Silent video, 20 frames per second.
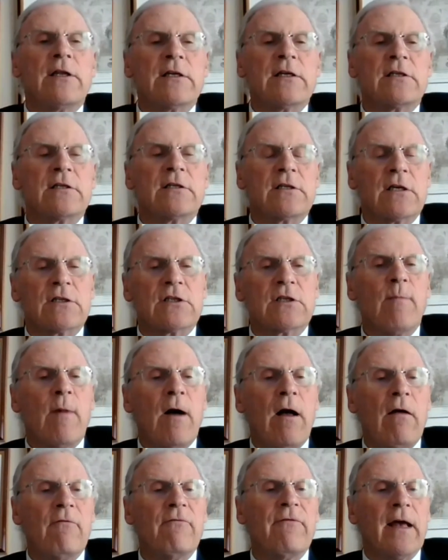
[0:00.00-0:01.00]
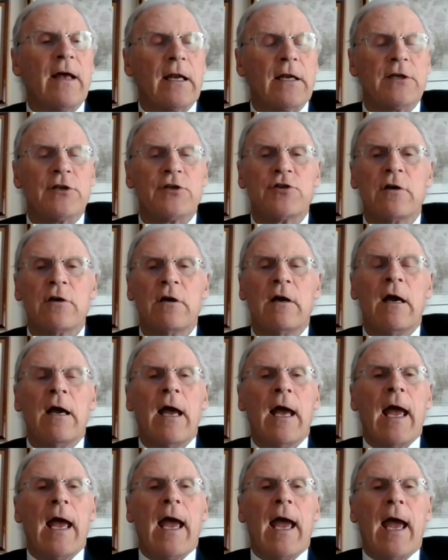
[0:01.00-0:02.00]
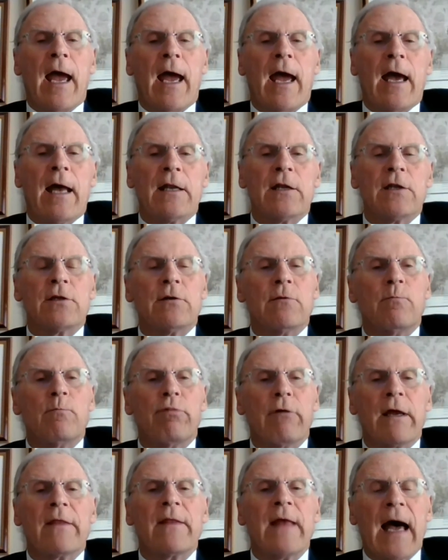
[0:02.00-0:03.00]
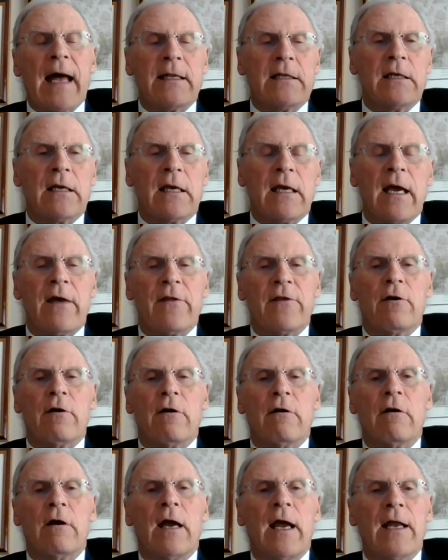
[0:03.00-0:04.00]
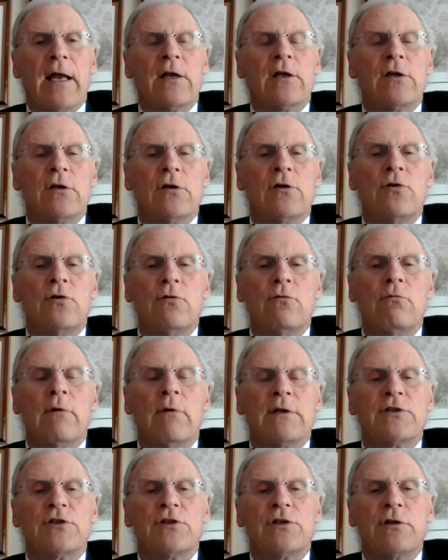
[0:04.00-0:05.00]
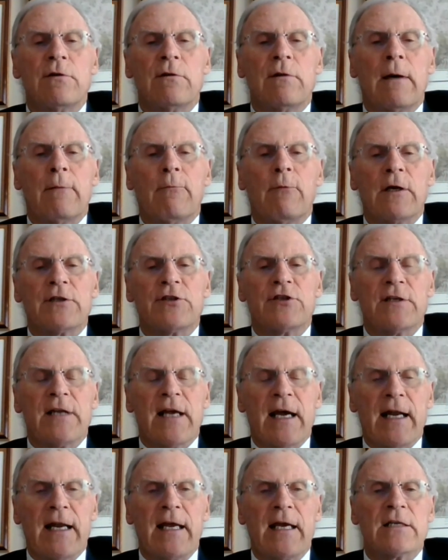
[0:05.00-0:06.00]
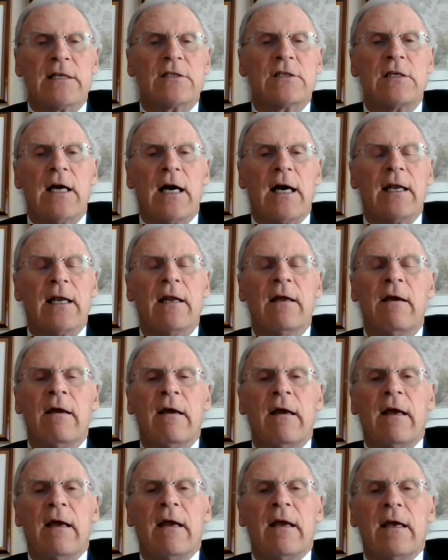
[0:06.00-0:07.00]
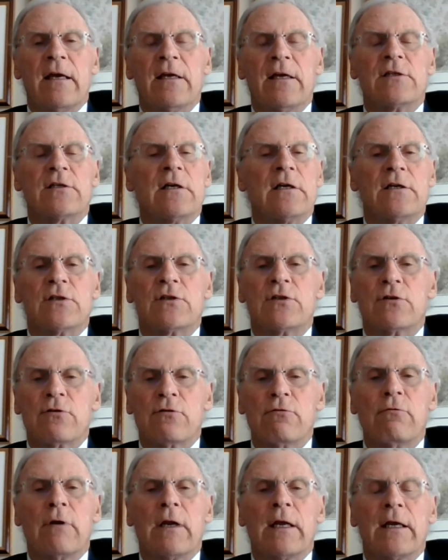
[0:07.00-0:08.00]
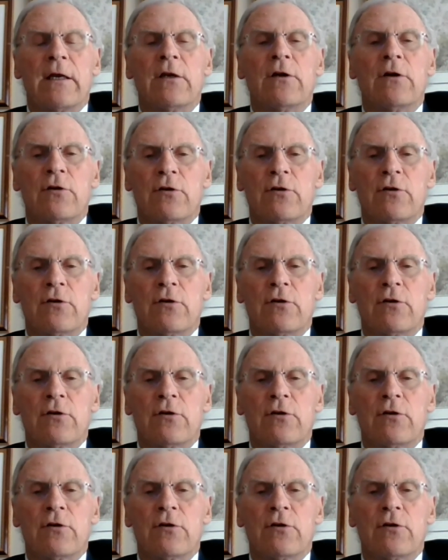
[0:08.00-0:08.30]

this is a small village. And to bring that together and to do what Janani has done is truly,